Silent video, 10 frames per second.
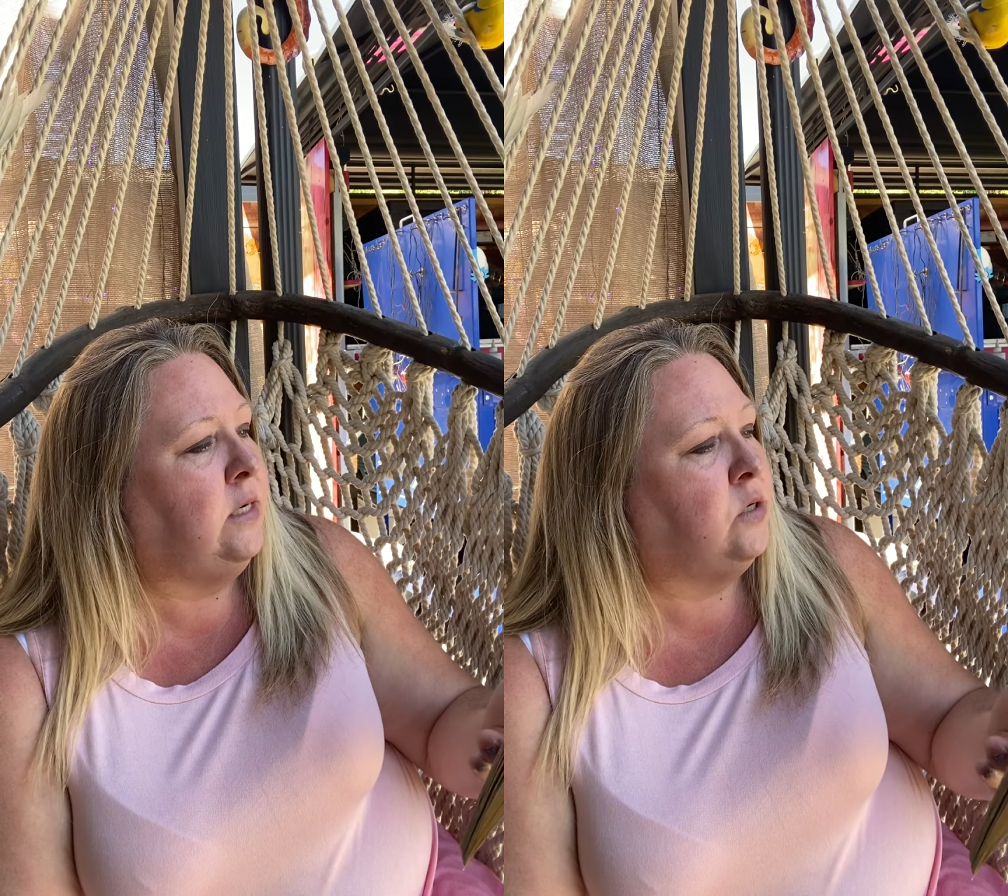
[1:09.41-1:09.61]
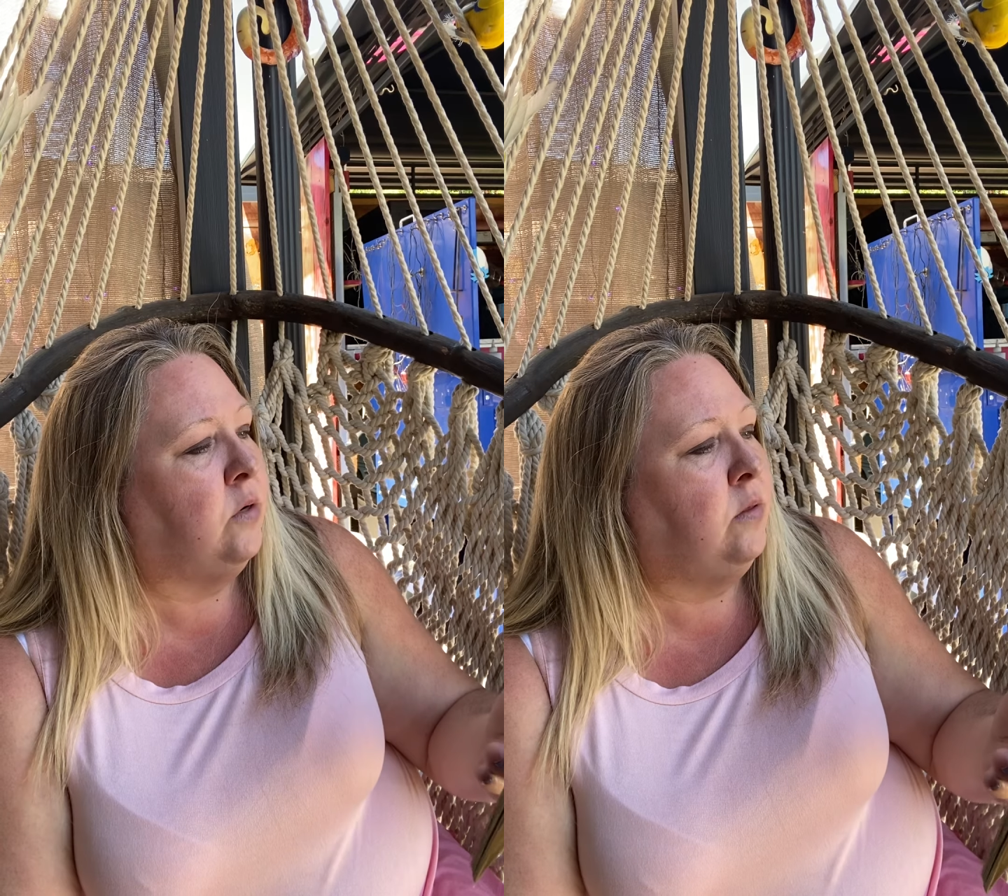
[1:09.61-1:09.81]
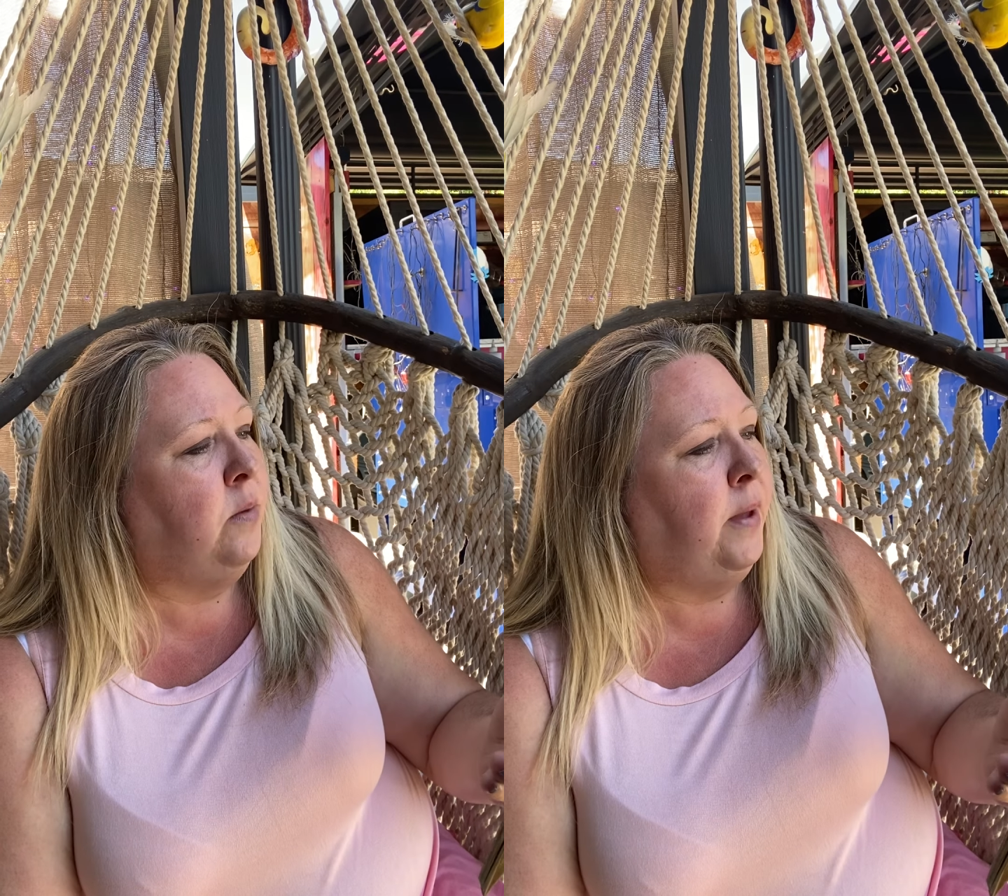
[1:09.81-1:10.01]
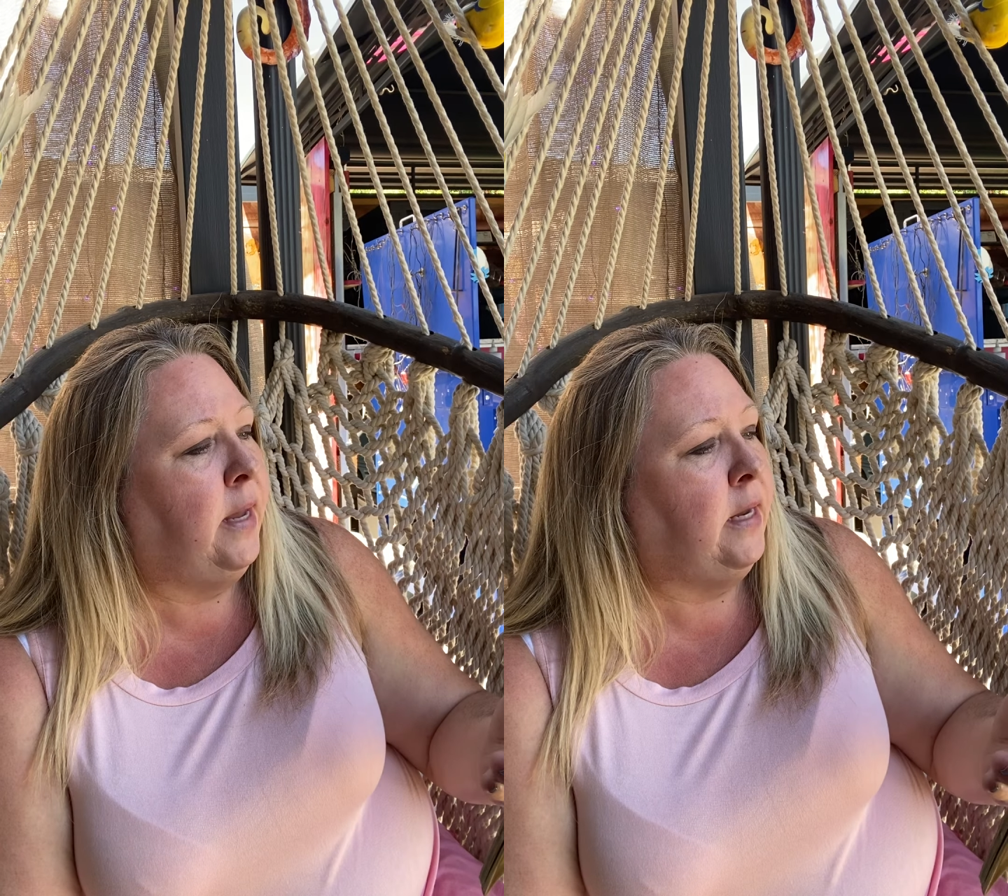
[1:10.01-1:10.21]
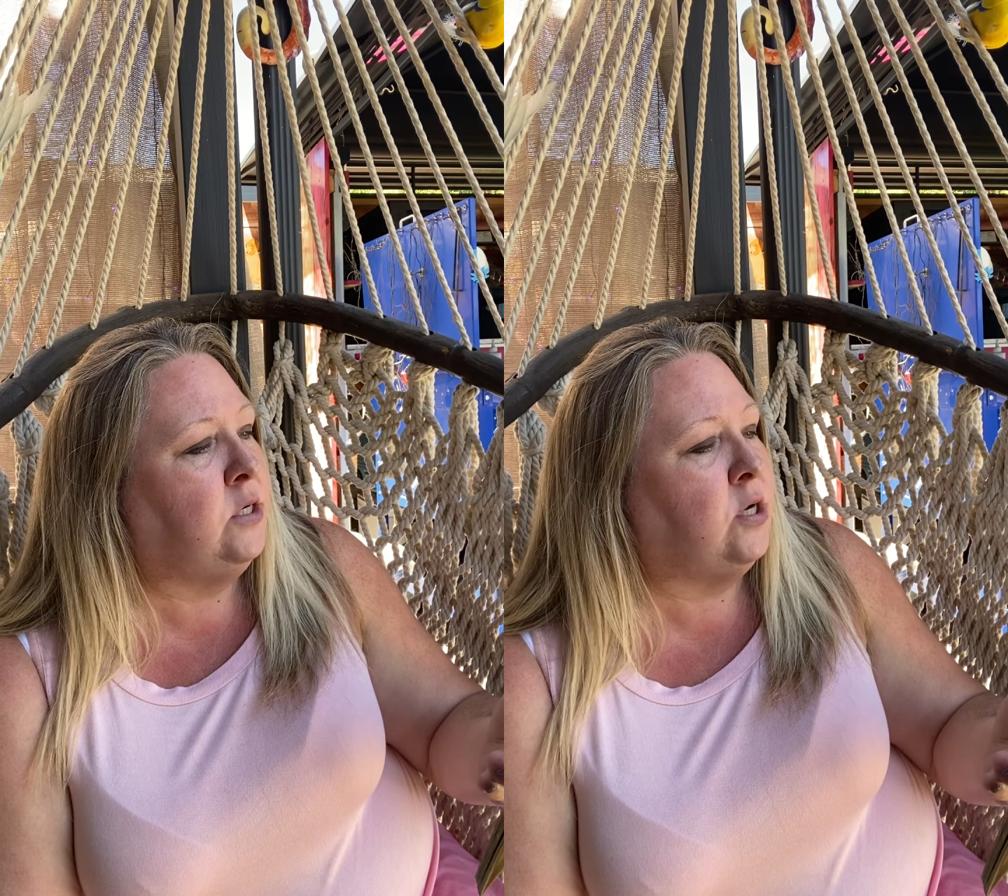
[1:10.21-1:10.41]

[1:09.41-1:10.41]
turned the page